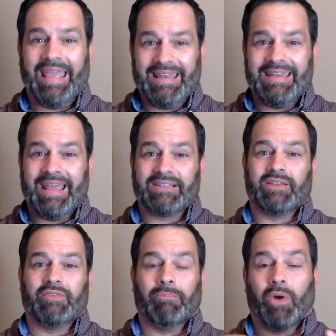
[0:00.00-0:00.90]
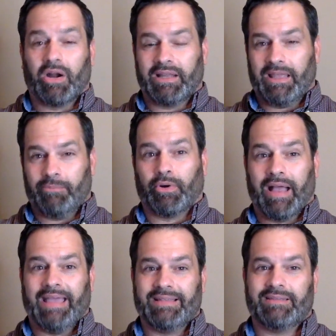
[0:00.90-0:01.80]
index of the market
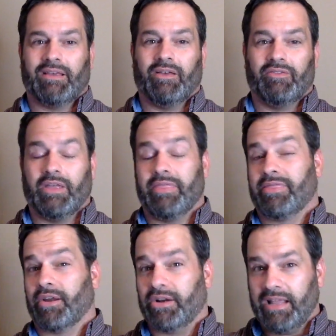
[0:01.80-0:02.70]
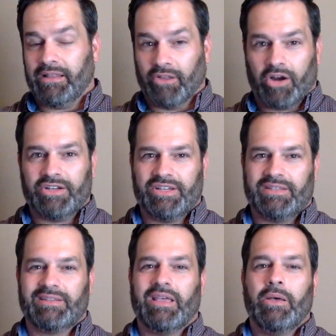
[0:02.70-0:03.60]
price of the 30
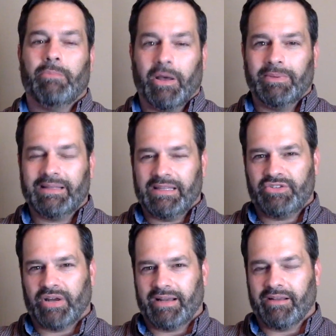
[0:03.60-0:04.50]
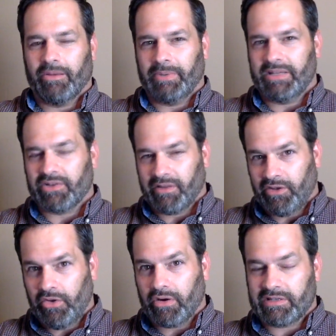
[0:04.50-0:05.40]
largest publicly traded companies on the
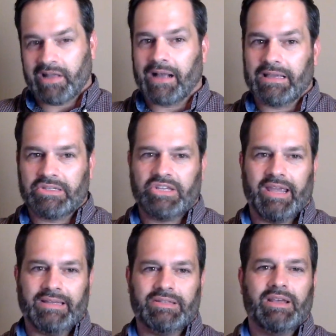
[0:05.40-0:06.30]
New York Stock Exchange.